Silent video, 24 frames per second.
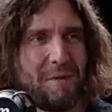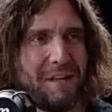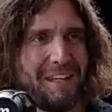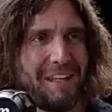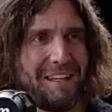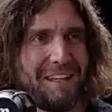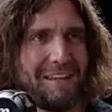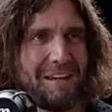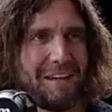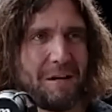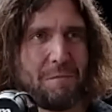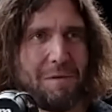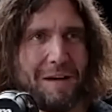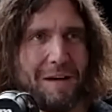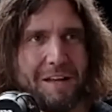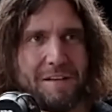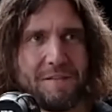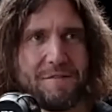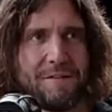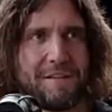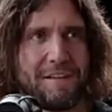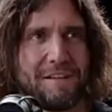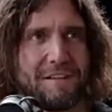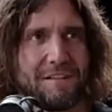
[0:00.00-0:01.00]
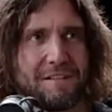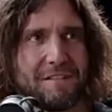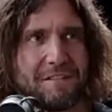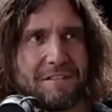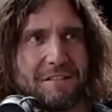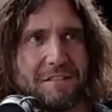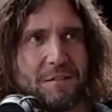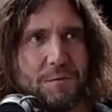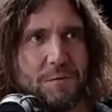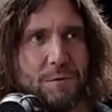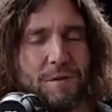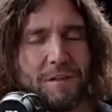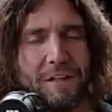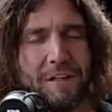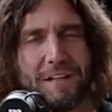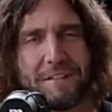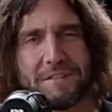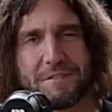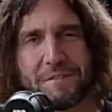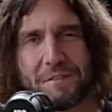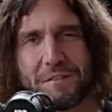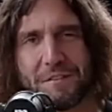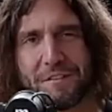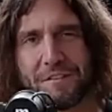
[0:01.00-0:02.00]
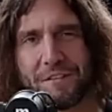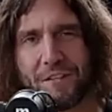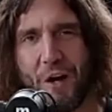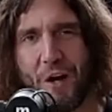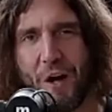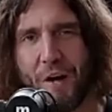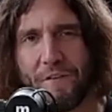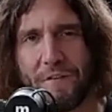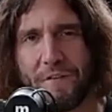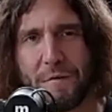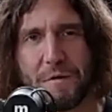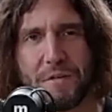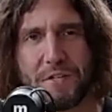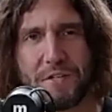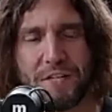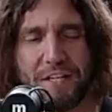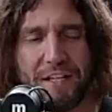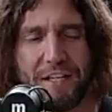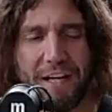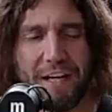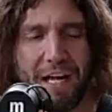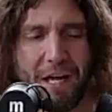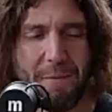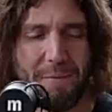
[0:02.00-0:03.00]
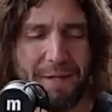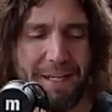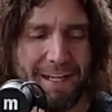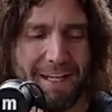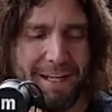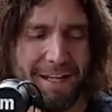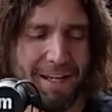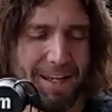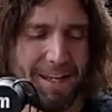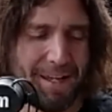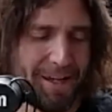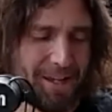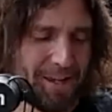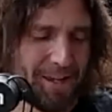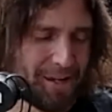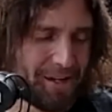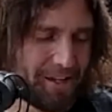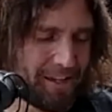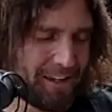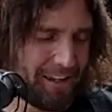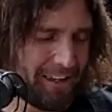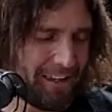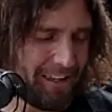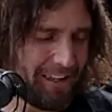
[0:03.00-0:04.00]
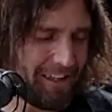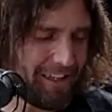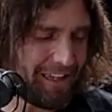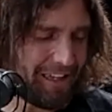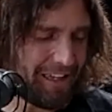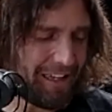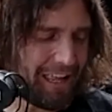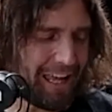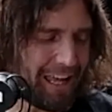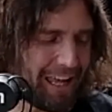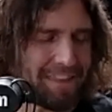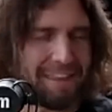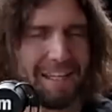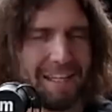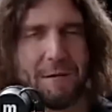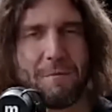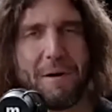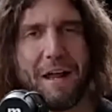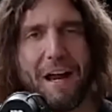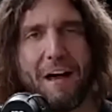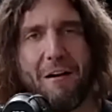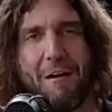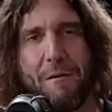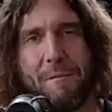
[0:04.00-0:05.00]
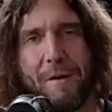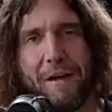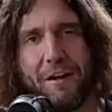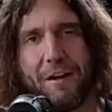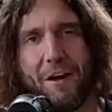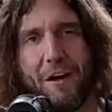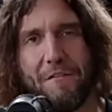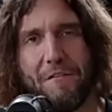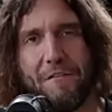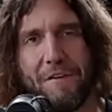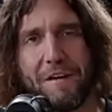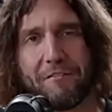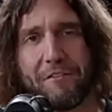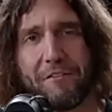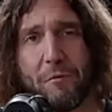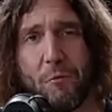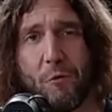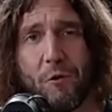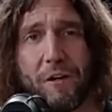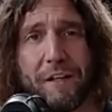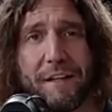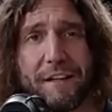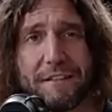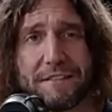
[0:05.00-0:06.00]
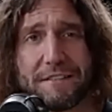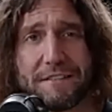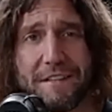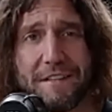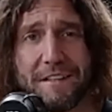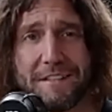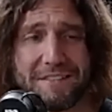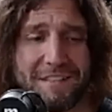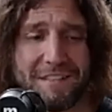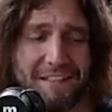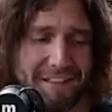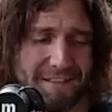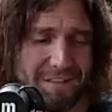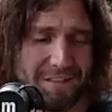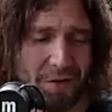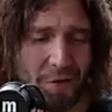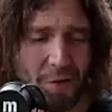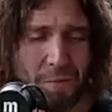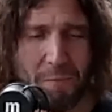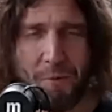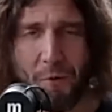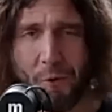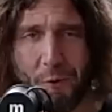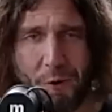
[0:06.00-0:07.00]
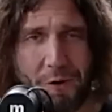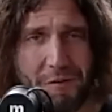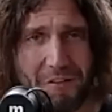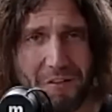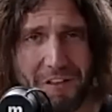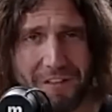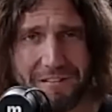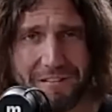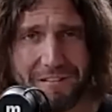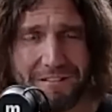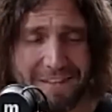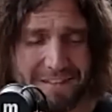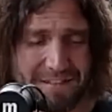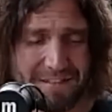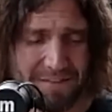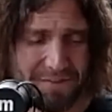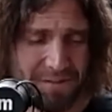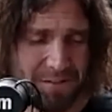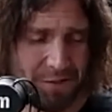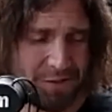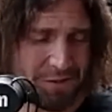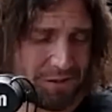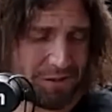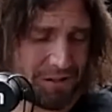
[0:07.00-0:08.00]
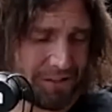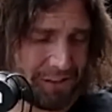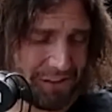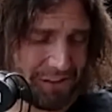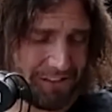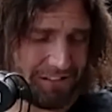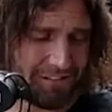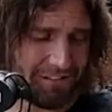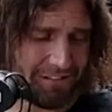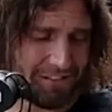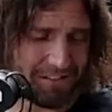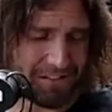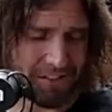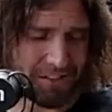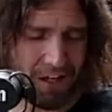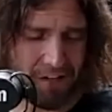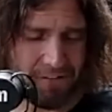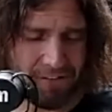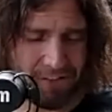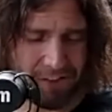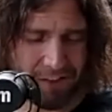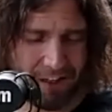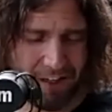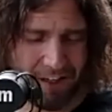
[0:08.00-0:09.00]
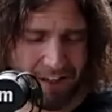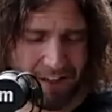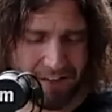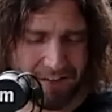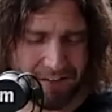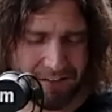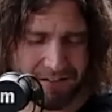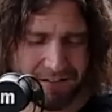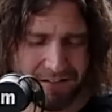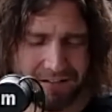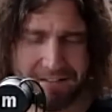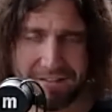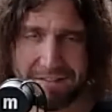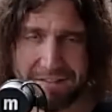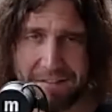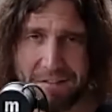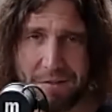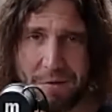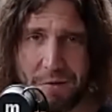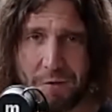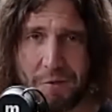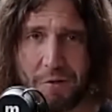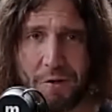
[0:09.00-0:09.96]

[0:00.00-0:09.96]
be a benefit to a nicer coffee machine. I mean, I think about how I make coffee every morning. It's like it's a little pour over. It's a filter. It's coffee grounds. It's a little